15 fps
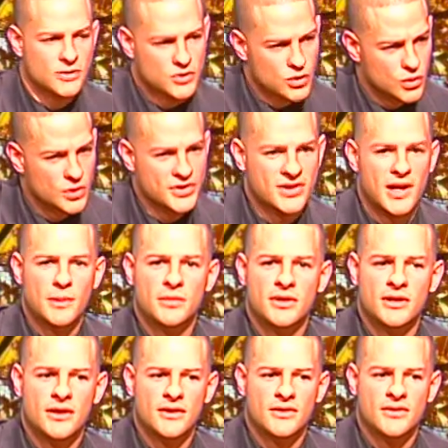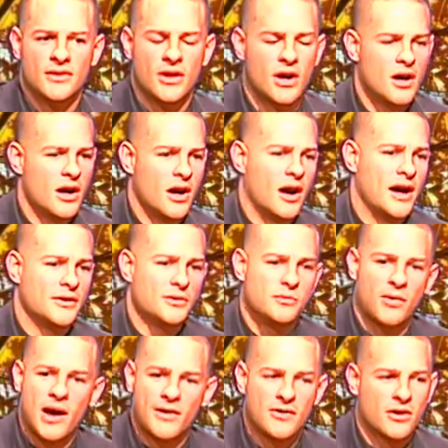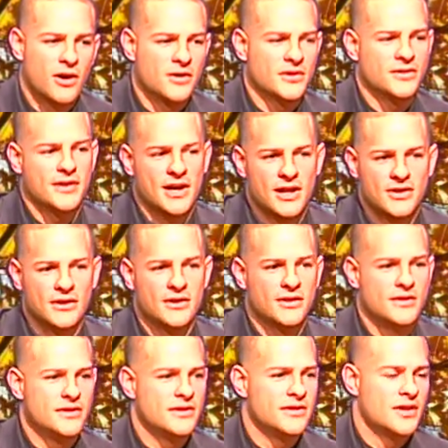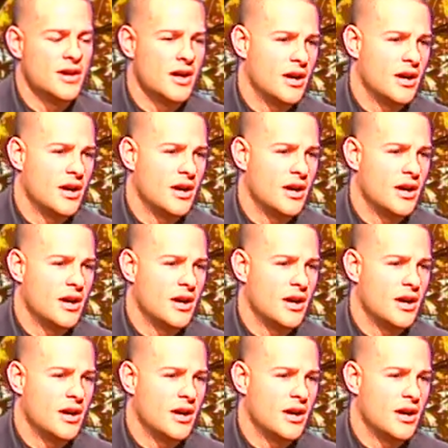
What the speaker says: School assemblies. I do private consultations.